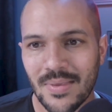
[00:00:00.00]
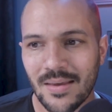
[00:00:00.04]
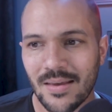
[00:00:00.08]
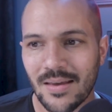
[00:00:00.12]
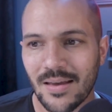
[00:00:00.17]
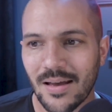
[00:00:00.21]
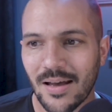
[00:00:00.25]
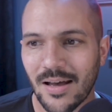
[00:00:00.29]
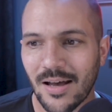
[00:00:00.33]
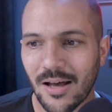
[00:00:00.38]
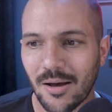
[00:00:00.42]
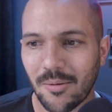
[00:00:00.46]

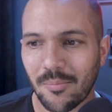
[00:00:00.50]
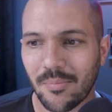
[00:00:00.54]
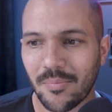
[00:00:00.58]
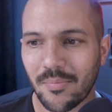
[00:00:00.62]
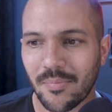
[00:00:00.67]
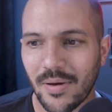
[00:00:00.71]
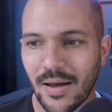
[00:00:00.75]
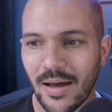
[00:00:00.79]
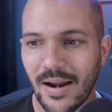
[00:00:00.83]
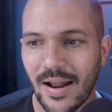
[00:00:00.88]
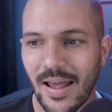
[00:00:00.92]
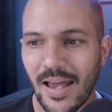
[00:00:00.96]

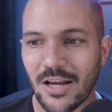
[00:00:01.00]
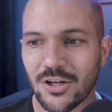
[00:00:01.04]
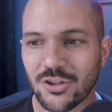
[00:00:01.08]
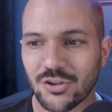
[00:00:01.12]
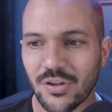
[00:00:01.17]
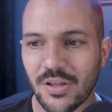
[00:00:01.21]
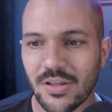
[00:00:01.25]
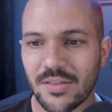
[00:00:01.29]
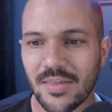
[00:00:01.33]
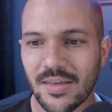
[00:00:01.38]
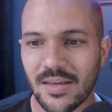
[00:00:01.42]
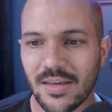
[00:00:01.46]
And I
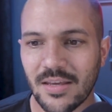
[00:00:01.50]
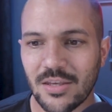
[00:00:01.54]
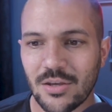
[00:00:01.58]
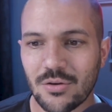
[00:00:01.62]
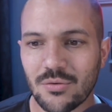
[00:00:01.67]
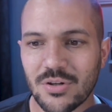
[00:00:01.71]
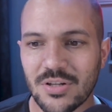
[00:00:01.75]
actually think you